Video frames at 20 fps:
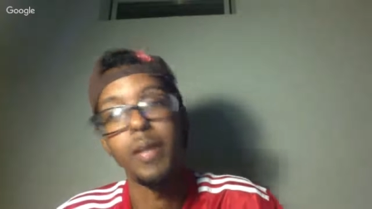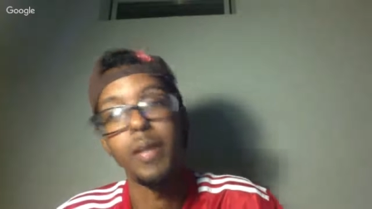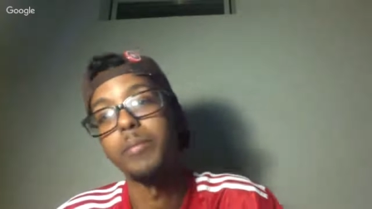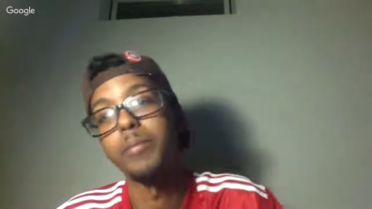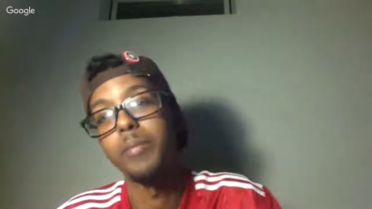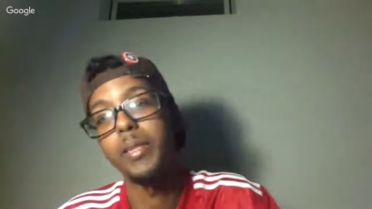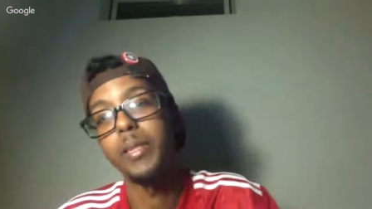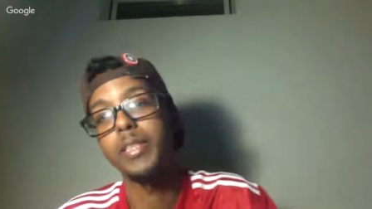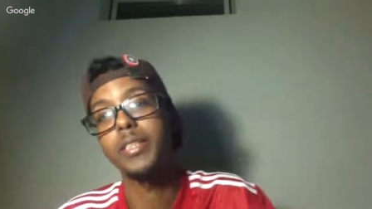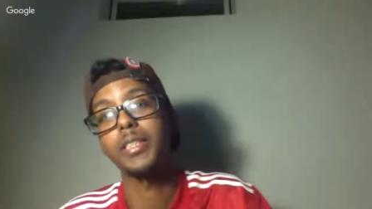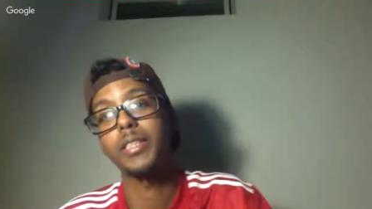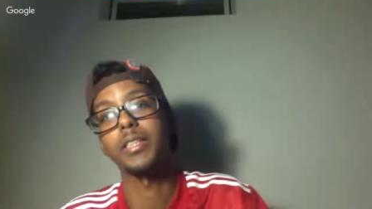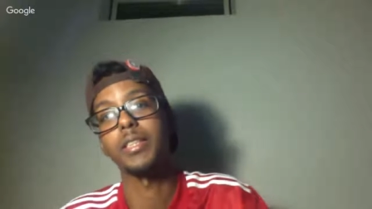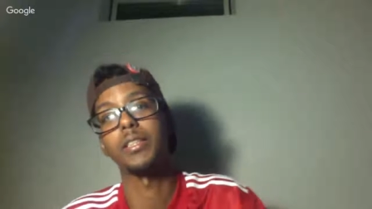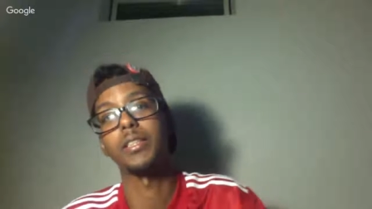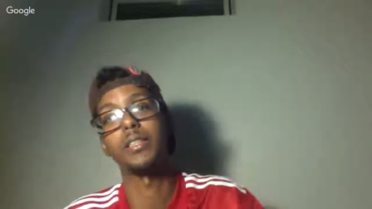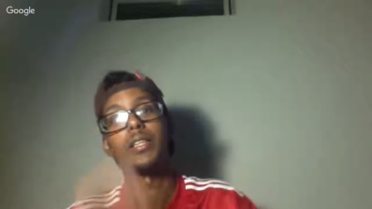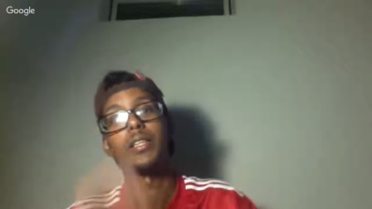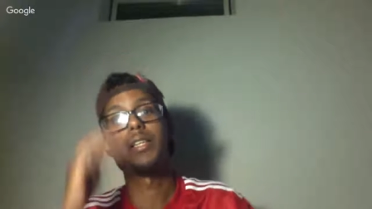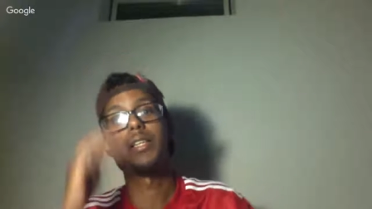
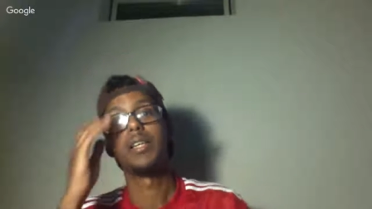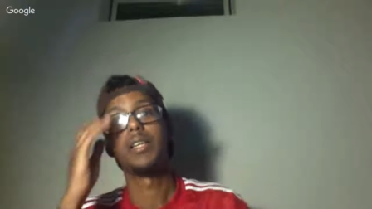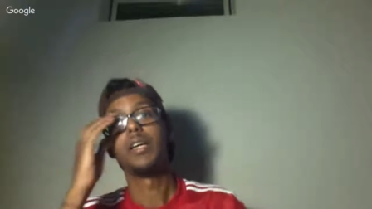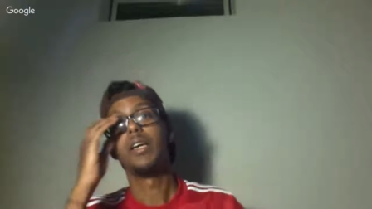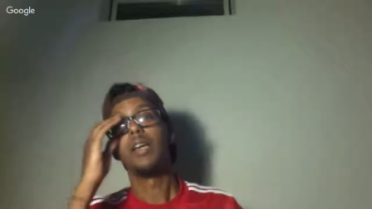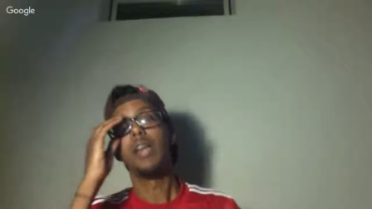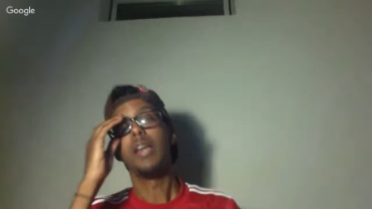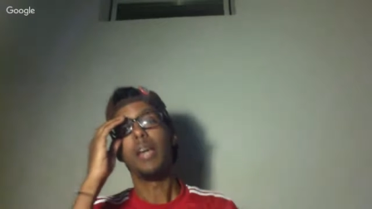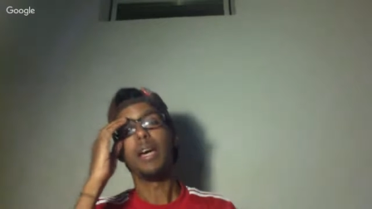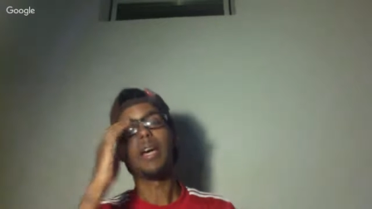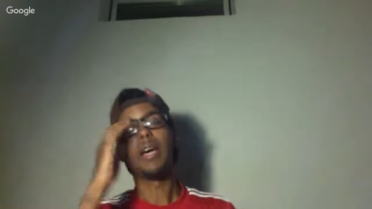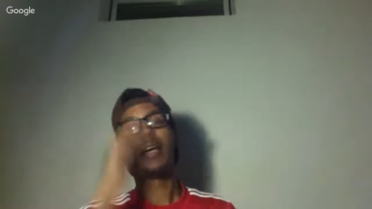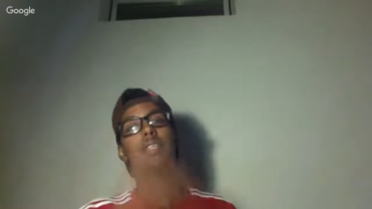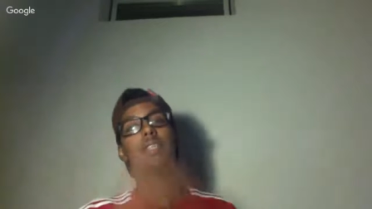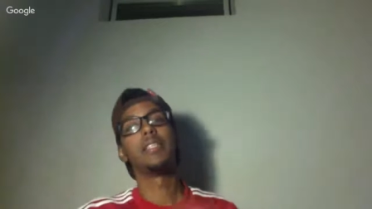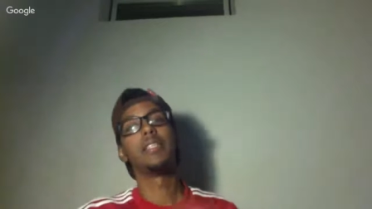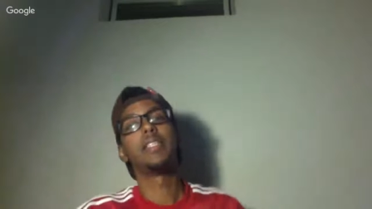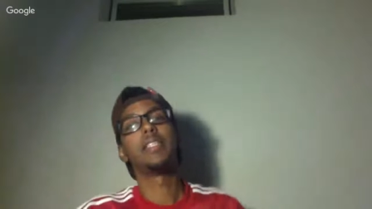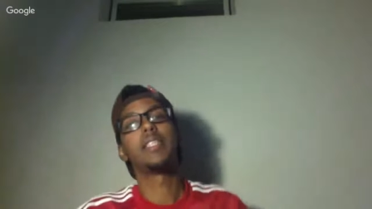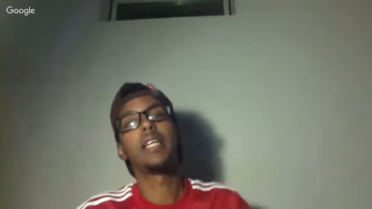basically. And
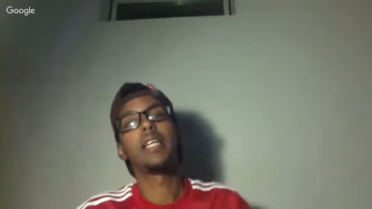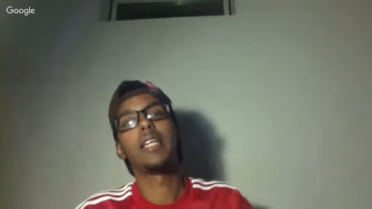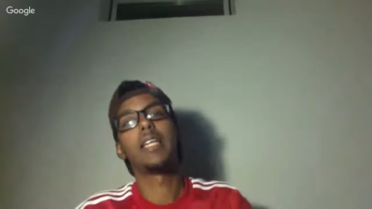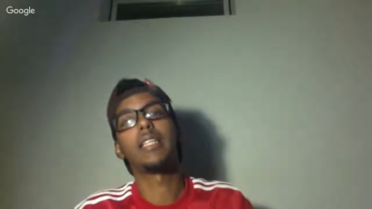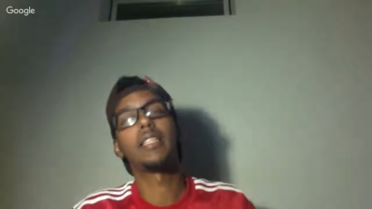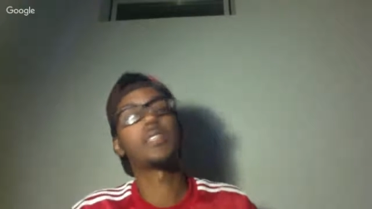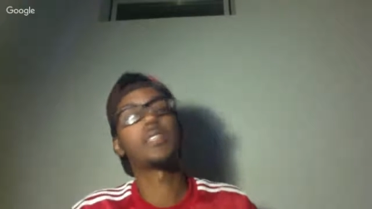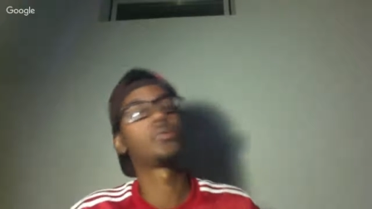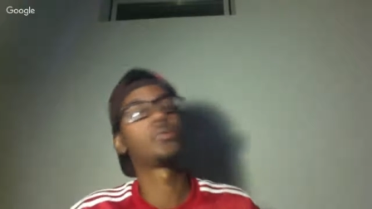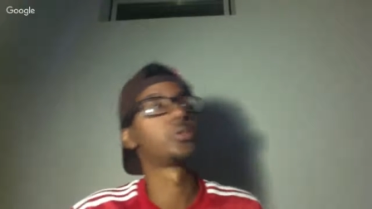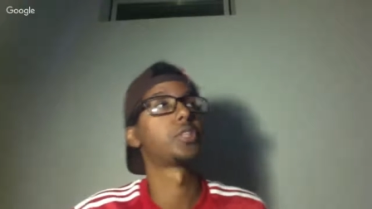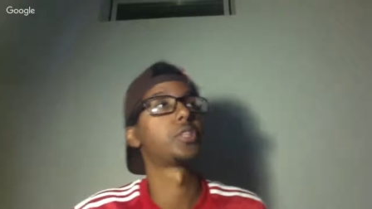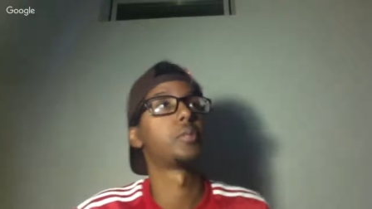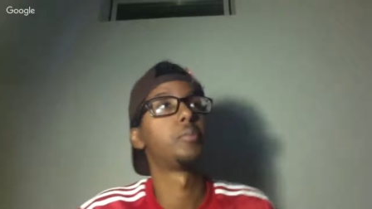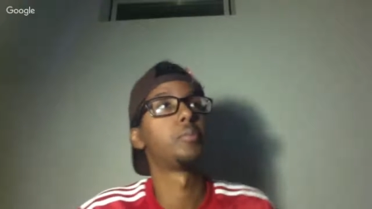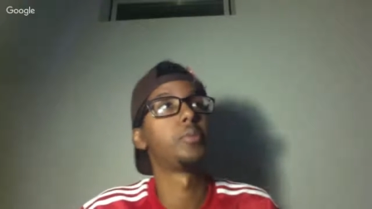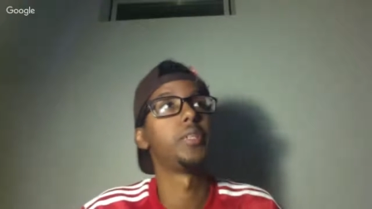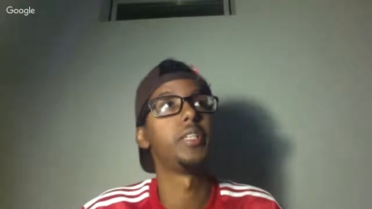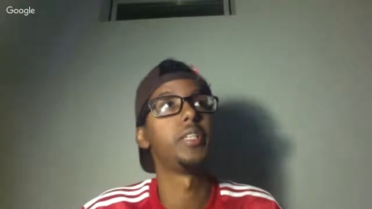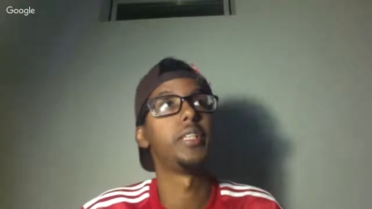like this was
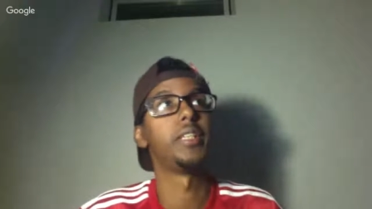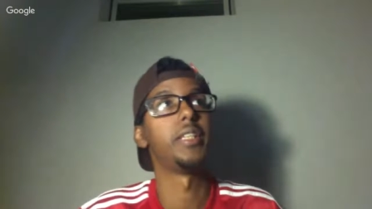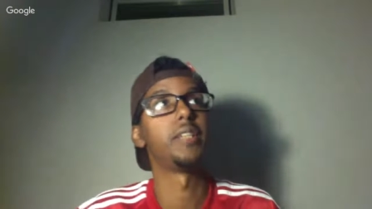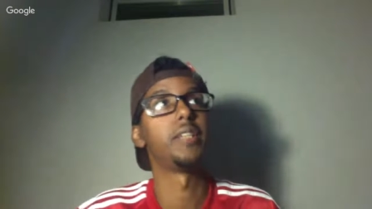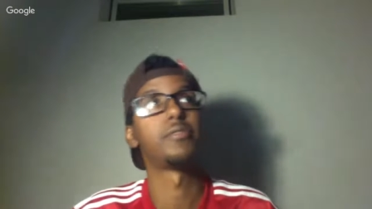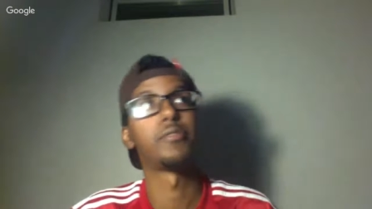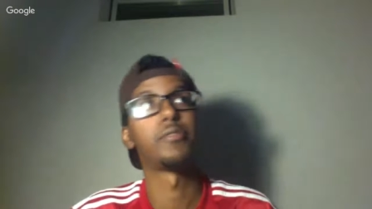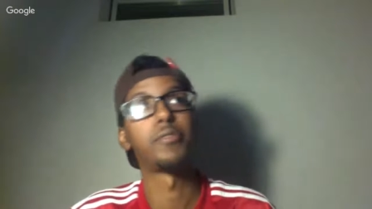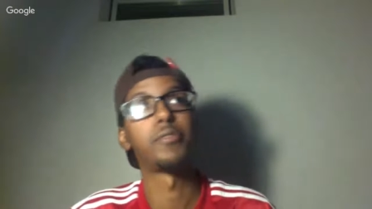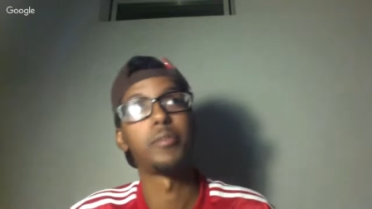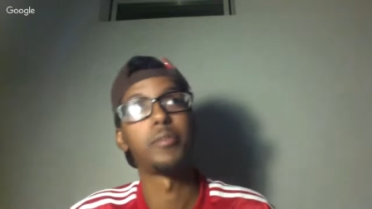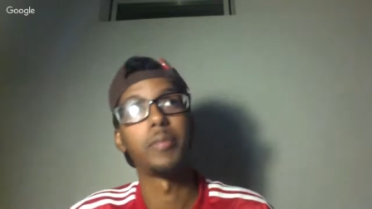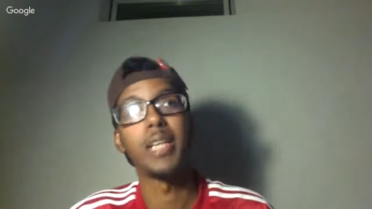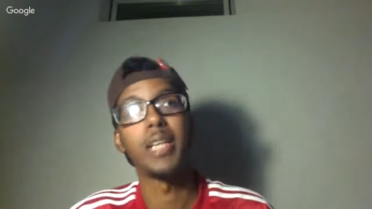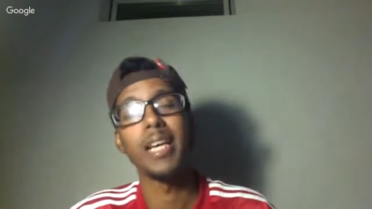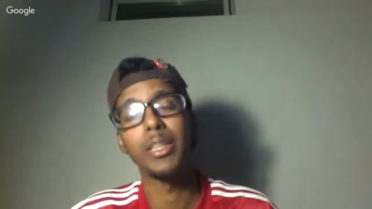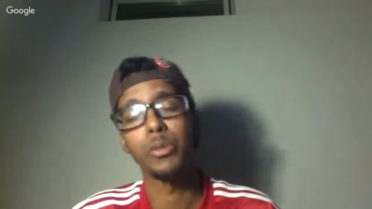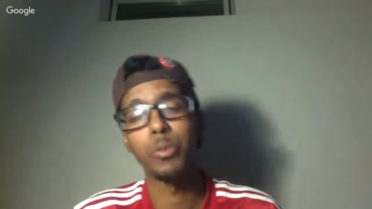completely different from last week.